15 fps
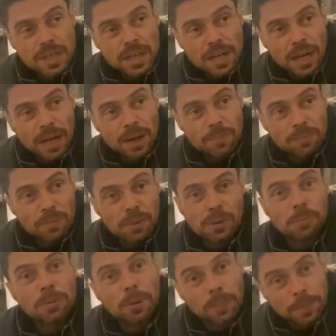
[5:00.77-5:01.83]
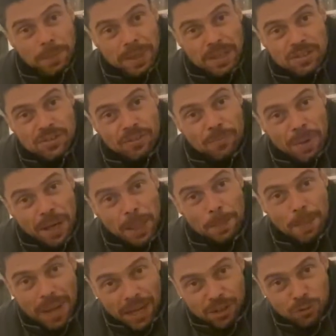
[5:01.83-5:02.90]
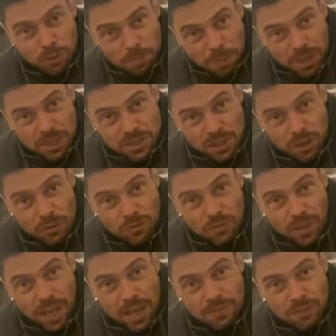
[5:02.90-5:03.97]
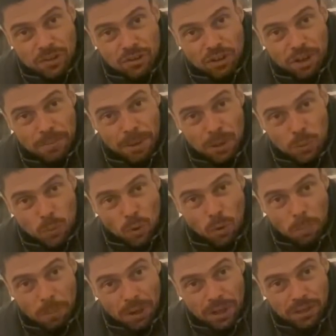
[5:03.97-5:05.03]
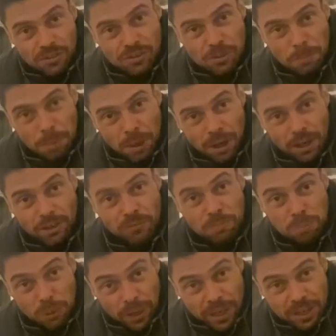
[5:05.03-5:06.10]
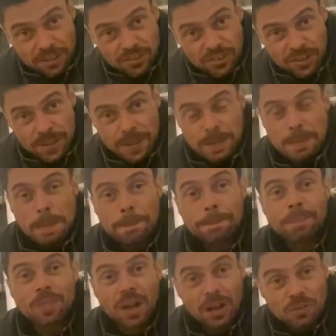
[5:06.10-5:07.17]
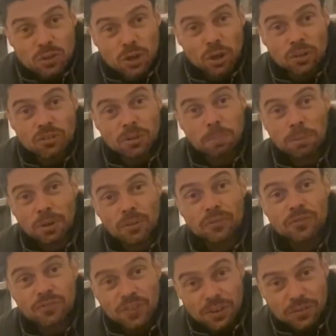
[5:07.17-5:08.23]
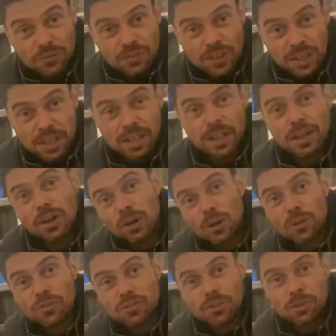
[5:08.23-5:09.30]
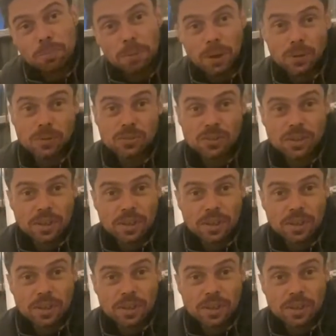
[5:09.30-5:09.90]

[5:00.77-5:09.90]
But the problem is I've made a pact with myself that every time I walk past the pile of bricks, I've got to put 50 onto the boat.